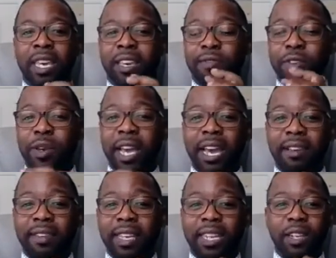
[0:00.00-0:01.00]
If you
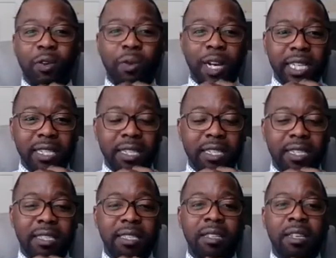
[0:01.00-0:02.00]
have any
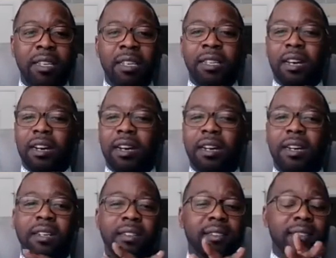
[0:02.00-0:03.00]
questions
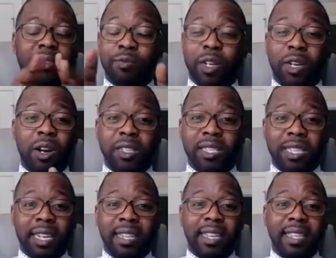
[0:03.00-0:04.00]
in regards to
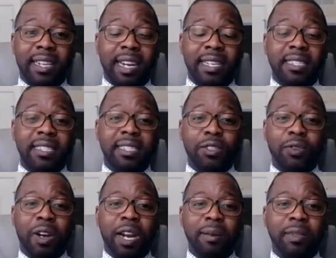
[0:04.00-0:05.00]
anything that I just
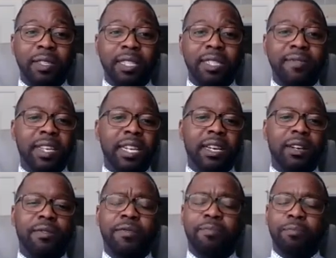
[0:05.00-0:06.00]
described on this
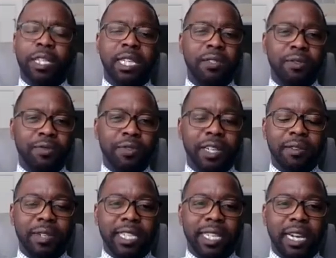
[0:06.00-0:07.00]
video, please feel free to
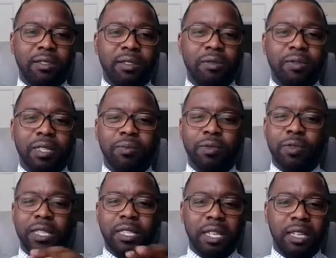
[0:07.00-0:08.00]
reach out to us. We'll
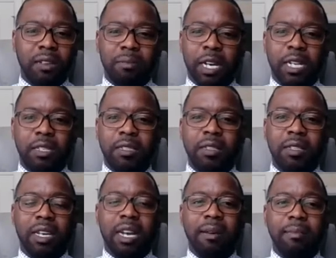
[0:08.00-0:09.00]
continue to monitor the
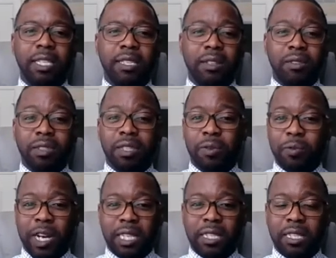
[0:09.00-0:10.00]
comments. Those that are
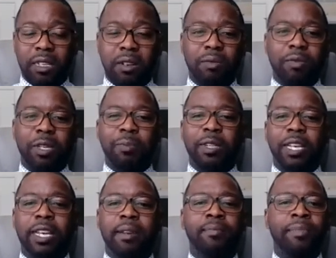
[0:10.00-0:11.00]
watching it on
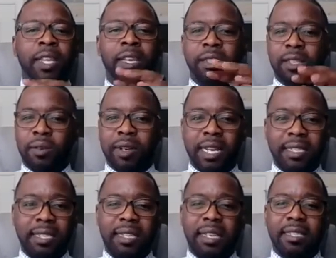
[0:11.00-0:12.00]
replay, don't
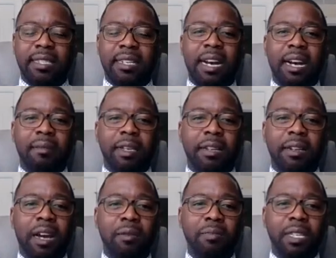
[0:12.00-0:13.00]
hesitate to comment.
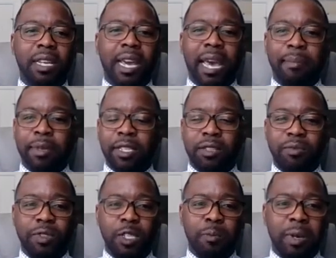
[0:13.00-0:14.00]
I'll be happy to
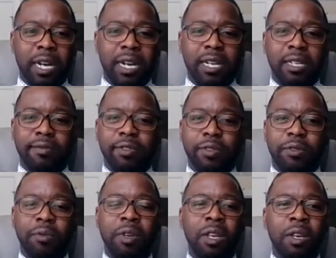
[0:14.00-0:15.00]
respond. If
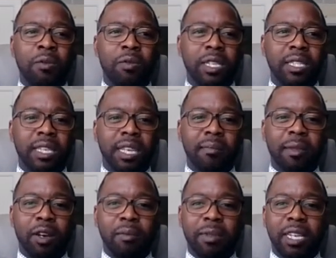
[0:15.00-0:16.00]
you want to
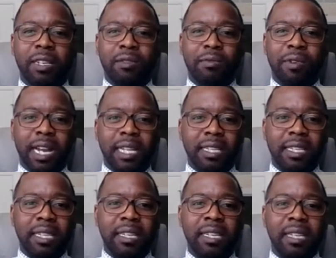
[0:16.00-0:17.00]
email me
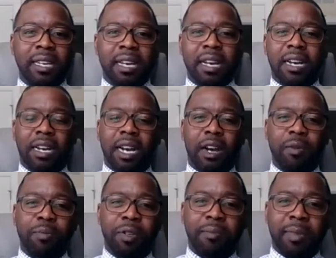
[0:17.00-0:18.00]
directly,
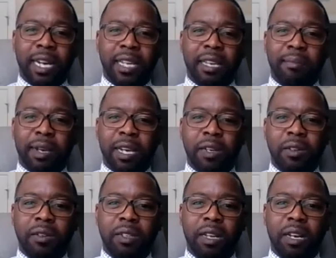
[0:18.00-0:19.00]
I'll put my
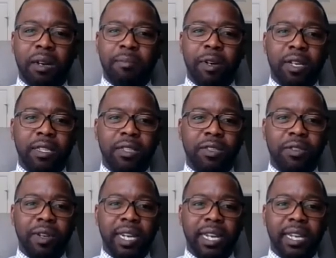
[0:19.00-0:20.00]
email up on the
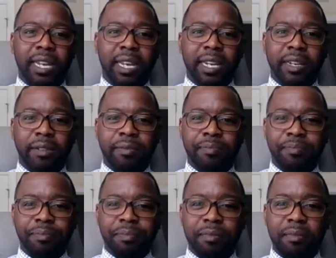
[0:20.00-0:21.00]
screen here
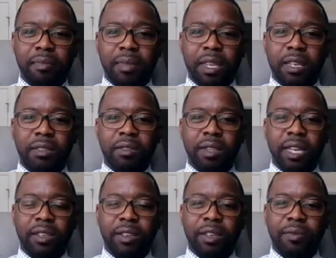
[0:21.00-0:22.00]
so
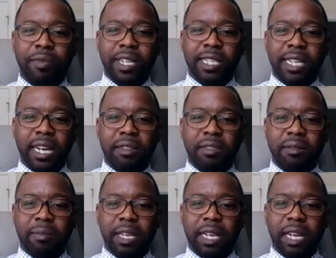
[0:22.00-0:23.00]
that you can reach out
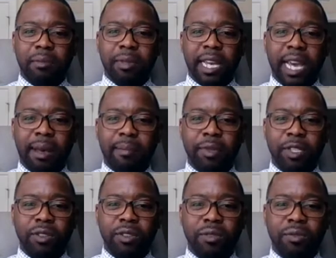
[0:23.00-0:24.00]
to me, and I'll be happy
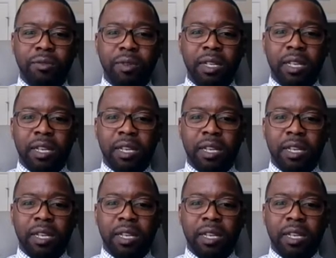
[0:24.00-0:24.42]
to